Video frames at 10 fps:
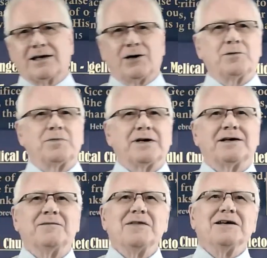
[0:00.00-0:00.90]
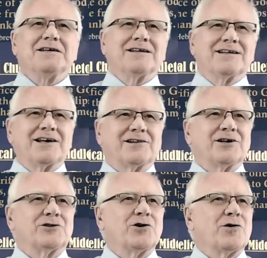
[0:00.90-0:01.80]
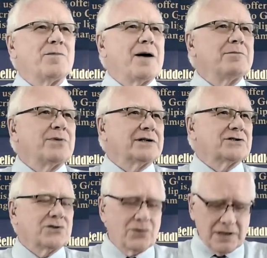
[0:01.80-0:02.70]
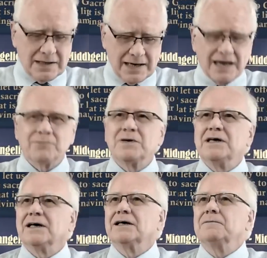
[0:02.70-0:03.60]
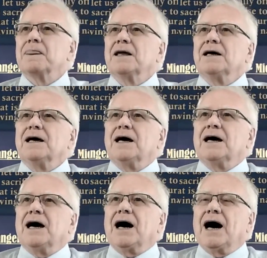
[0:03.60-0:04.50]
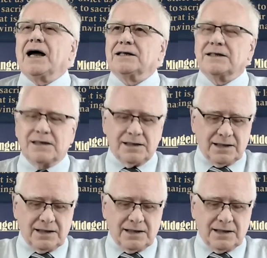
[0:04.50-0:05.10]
he would be likely to remember it. So he came here, and